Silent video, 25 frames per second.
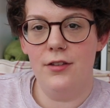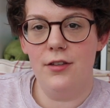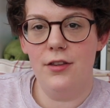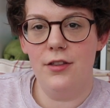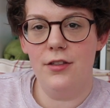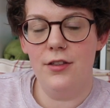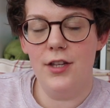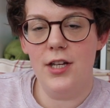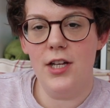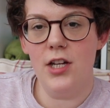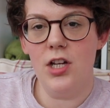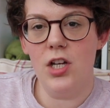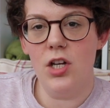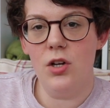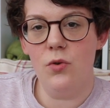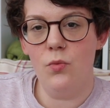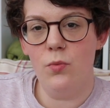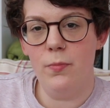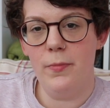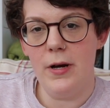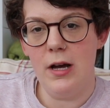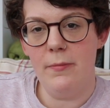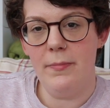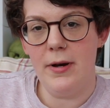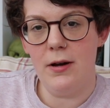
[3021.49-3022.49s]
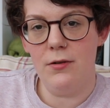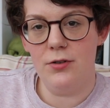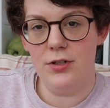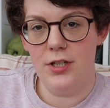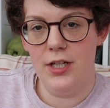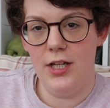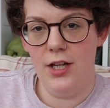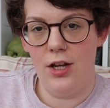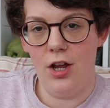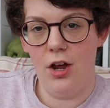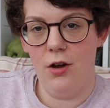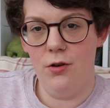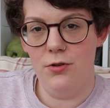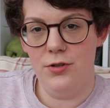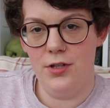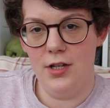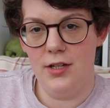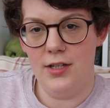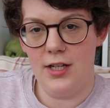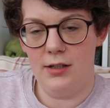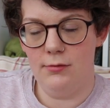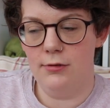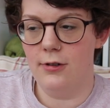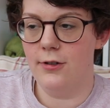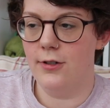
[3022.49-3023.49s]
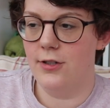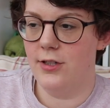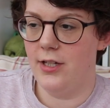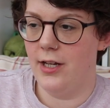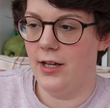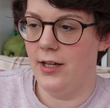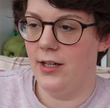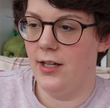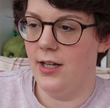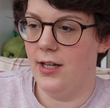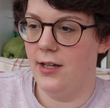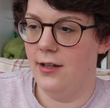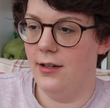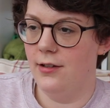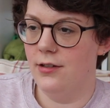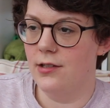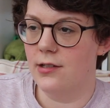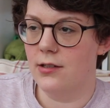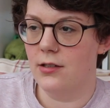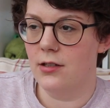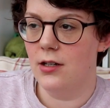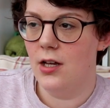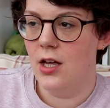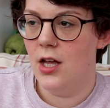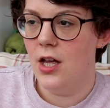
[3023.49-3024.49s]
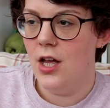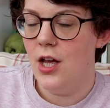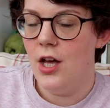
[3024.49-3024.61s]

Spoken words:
The thing about tea cozies, I will say, is